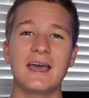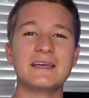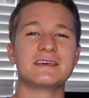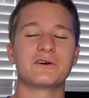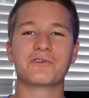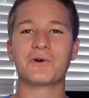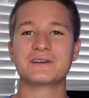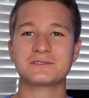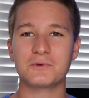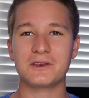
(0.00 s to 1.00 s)
And then of
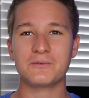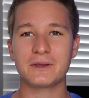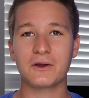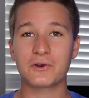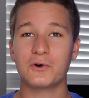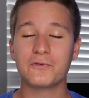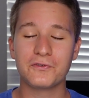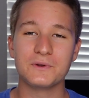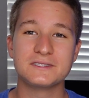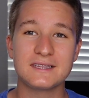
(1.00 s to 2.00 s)
course, when we go to Whole
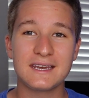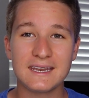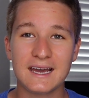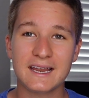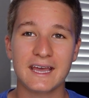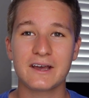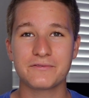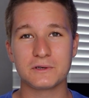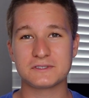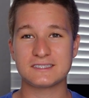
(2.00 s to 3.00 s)
Foods, they did not
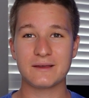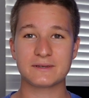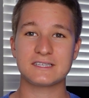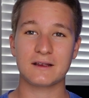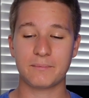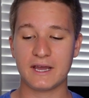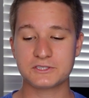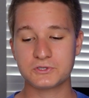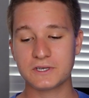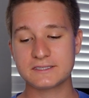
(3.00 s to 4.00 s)
have those same exact
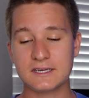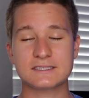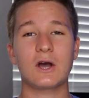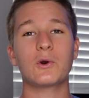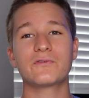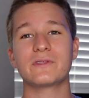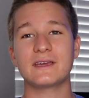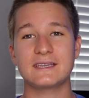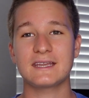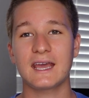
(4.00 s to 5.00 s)
pasture-raised eggs. However,
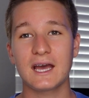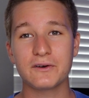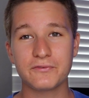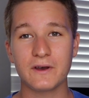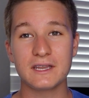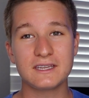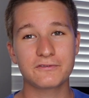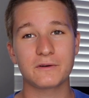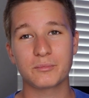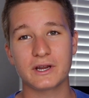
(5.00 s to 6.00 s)
they did have a
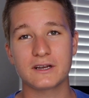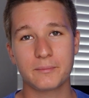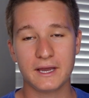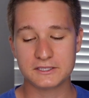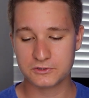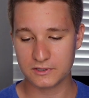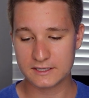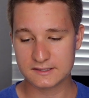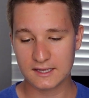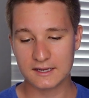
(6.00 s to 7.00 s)
different brand of
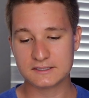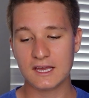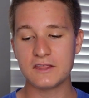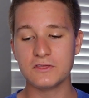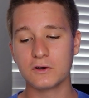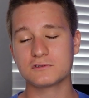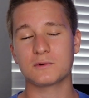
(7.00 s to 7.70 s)
pasture-raised eggs, and those